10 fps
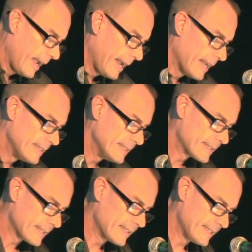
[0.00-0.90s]

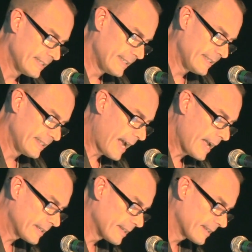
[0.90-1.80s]
And
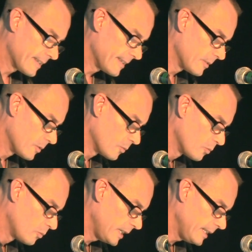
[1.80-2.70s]
that
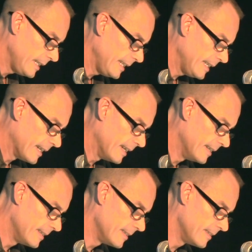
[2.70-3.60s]
really,
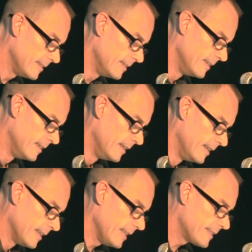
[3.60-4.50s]

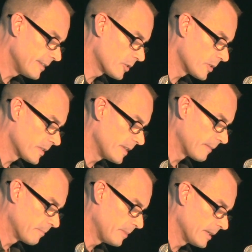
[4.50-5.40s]
it's
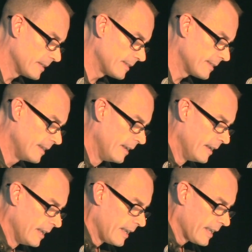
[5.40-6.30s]
interesting because
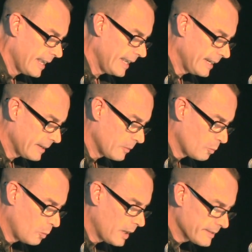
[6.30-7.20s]

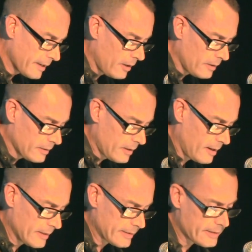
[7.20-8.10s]
it was a
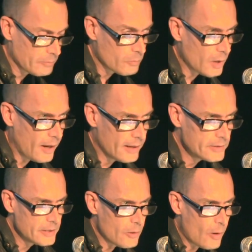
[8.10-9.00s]
Holocaust, and
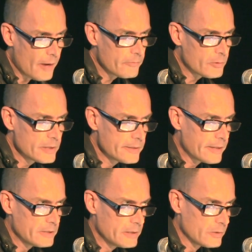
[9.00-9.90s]
you know, I'm
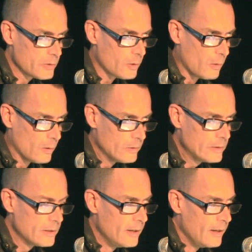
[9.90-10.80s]
47 years
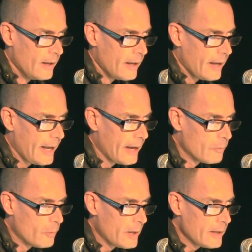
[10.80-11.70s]
old,
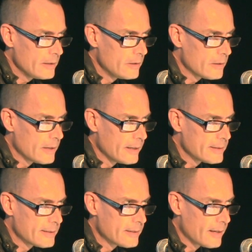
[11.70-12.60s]
and when I look
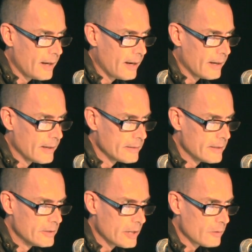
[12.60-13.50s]
at
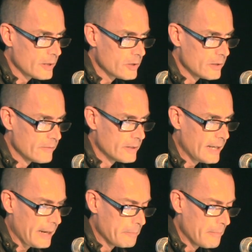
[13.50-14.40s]
the generation of
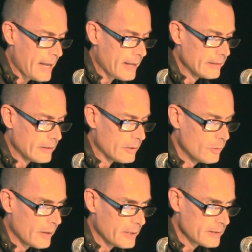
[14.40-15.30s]
gay men
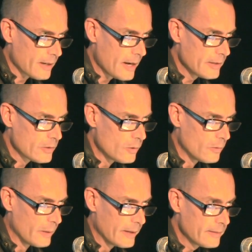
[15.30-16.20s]
who I went to high
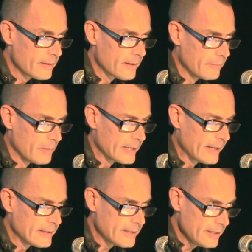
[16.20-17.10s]
school with, and my
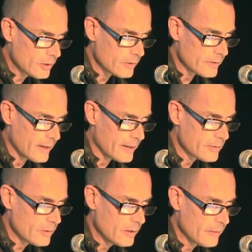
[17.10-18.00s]
gay teachers in high
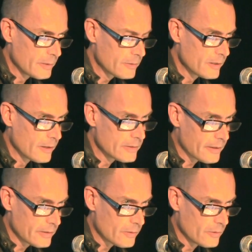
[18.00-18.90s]
school, I went to an arts
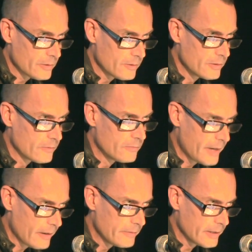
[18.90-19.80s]
high school, so I was
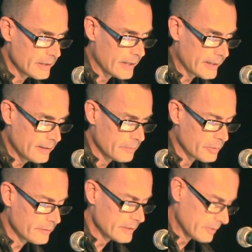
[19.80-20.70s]
very, very lucky and
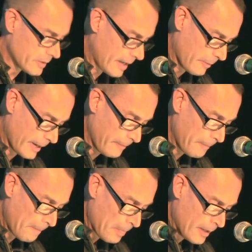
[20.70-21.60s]
privileged that way.